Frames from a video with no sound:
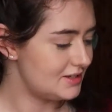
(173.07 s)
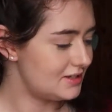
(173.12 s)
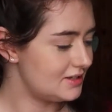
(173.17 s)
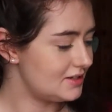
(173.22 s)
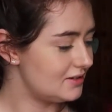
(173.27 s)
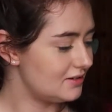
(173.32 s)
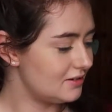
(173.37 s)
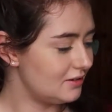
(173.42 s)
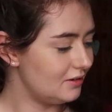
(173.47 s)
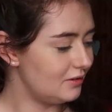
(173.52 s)

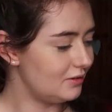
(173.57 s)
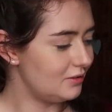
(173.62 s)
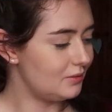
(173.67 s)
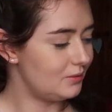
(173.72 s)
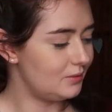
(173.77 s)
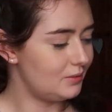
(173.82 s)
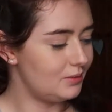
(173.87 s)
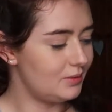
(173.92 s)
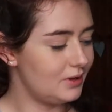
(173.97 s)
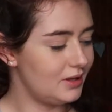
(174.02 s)

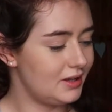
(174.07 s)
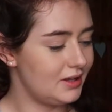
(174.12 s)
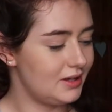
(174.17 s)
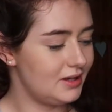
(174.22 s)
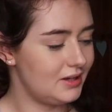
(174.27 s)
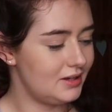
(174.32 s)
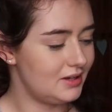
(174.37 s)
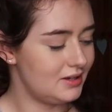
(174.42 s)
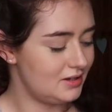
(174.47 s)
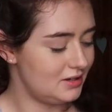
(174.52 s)
So
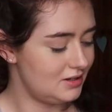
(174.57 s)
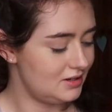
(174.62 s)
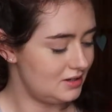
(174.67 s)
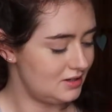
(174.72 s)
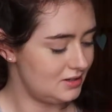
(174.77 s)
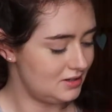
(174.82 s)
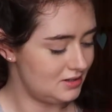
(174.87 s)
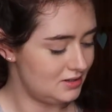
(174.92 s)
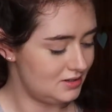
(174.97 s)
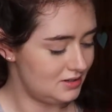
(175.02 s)

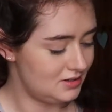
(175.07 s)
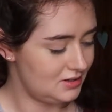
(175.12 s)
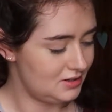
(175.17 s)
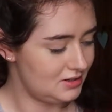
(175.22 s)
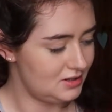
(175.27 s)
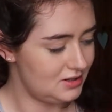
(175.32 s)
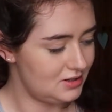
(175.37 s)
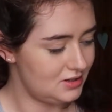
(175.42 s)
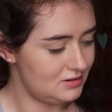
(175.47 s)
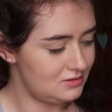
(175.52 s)

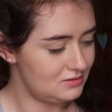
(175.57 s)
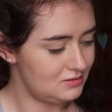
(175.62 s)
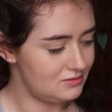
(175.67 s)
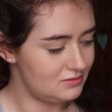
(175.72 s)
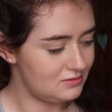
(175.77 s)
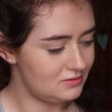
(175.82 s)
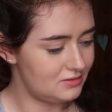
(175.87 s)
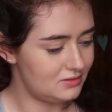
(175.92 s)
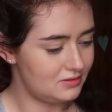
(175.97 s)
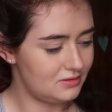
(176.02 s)

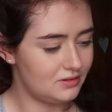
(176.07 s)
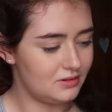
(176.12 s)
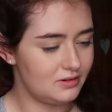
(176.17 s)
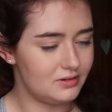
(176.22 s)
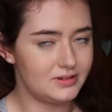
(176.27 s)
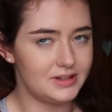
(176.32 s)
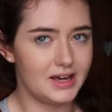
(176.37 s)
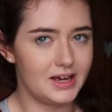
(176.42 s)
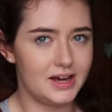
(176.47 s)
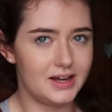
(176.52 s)

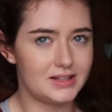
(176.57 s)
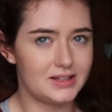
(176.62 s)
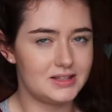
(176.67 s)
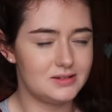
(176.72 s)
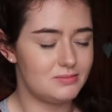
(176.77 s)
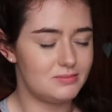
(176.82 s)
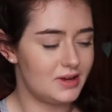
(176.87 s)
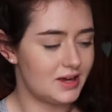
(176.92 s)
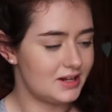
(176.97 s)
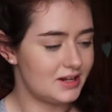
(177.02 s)
yeah,
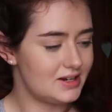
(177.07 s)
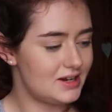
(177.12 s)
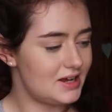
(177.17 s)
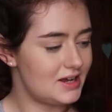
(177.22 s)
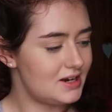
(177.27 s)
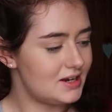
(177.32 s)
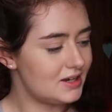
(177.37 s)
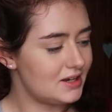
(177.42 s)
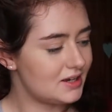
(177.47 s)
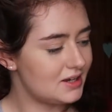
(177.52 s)
it's
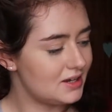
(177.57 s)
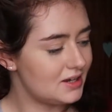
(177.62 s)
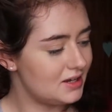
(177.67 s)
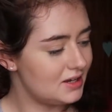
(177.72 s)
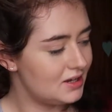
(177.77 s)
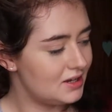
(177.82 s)
magnetic.